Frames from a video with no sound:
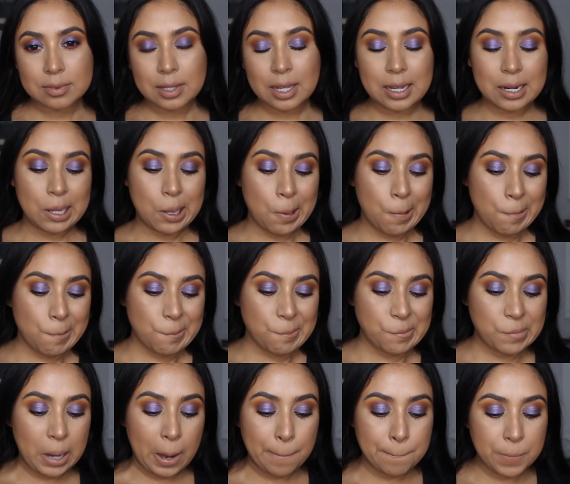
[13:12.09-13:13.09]
I know.
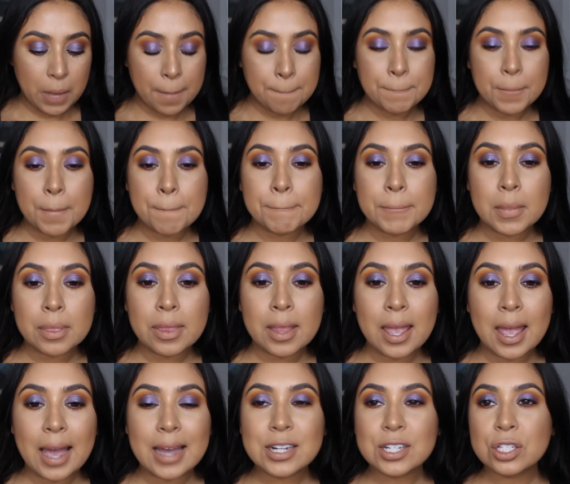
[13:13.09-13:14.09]

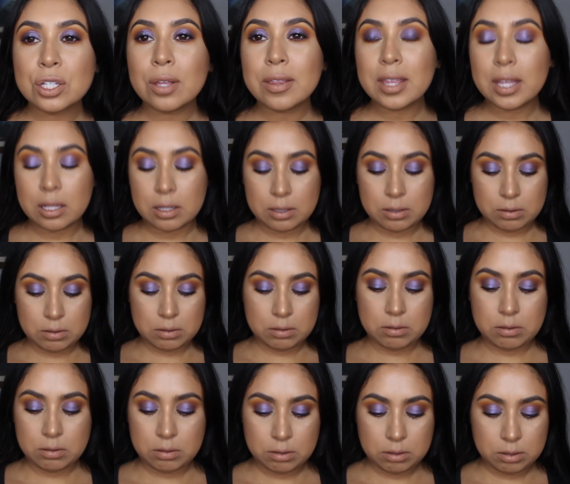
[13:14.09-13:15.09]
I just know
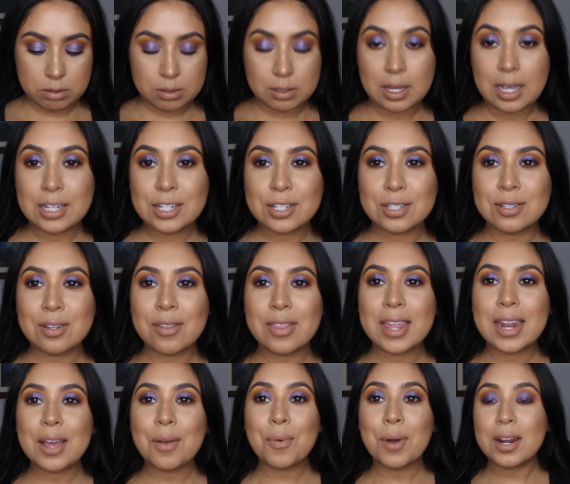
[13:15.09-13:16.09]

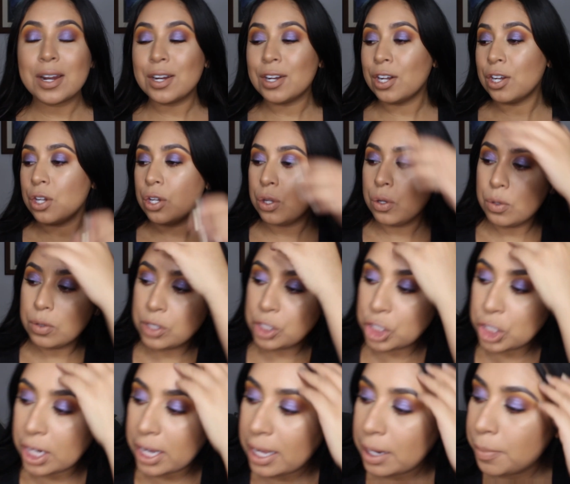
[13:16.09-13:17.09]
that I wanted a nude
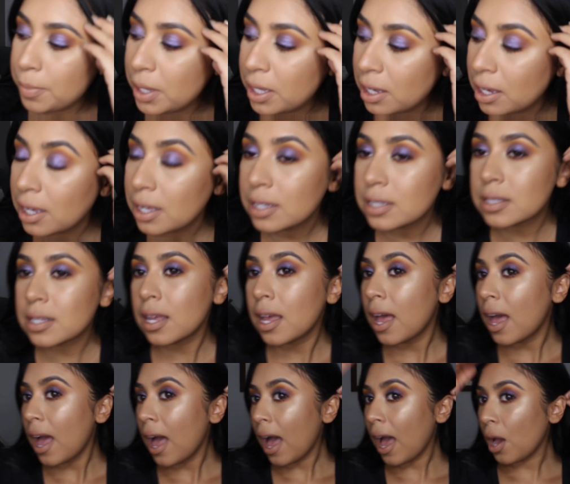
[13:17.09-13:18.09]
shade because
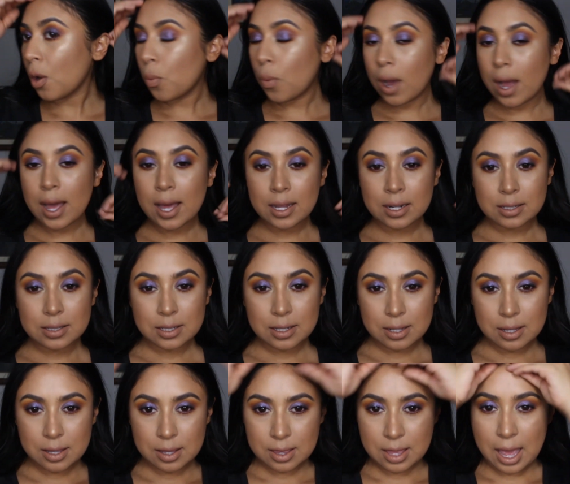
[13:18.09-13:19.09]
I want
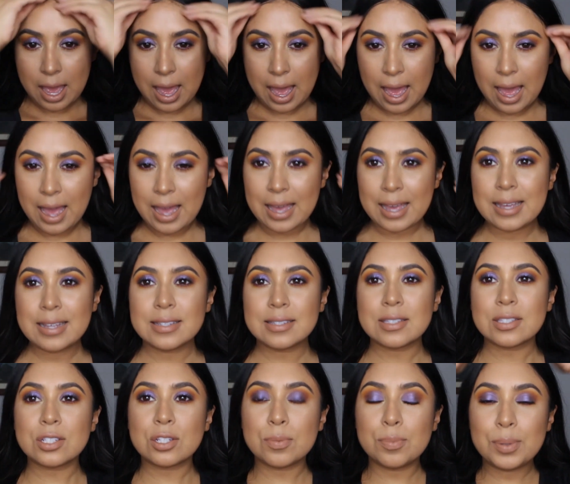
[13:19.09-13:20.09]
the
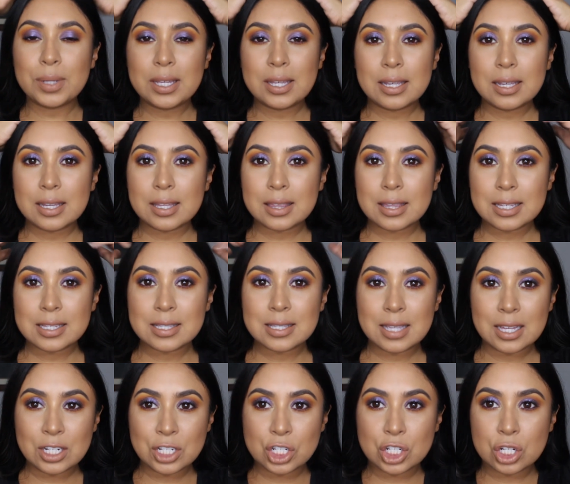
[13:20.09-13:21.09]
eyes to be the
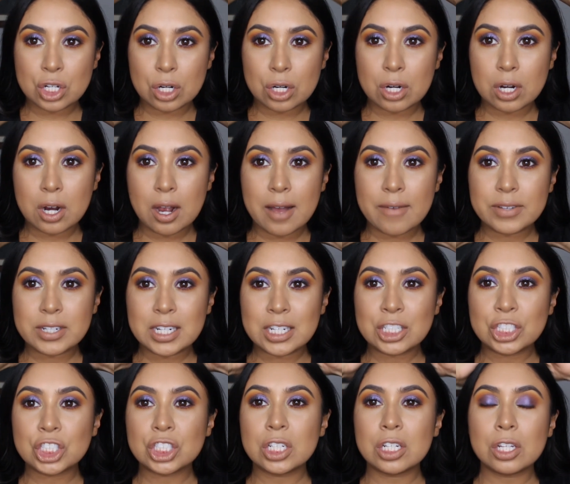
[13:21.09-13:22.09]
center of
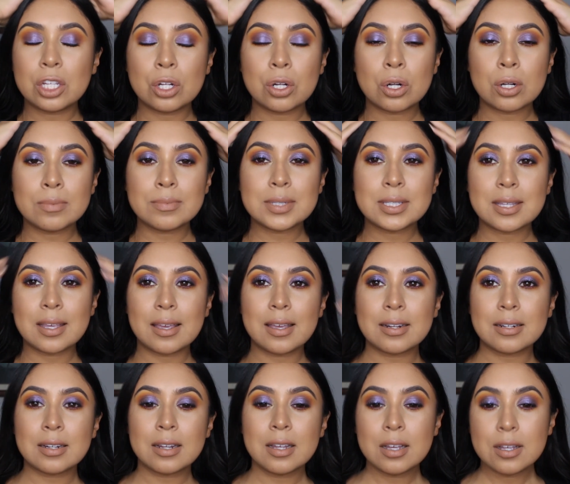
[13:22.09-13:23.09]
attention, you know what I'm
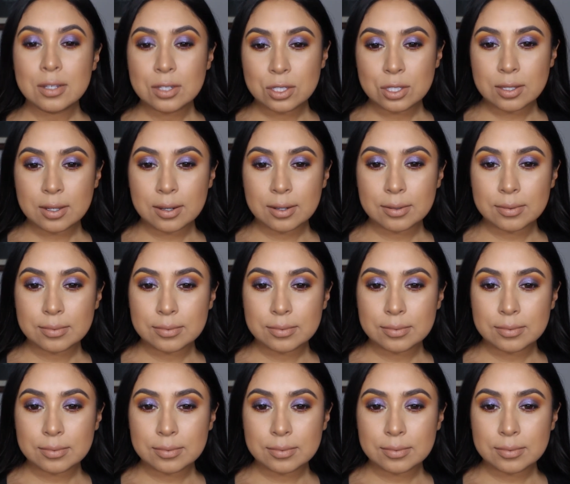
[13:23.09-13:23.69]
saying? So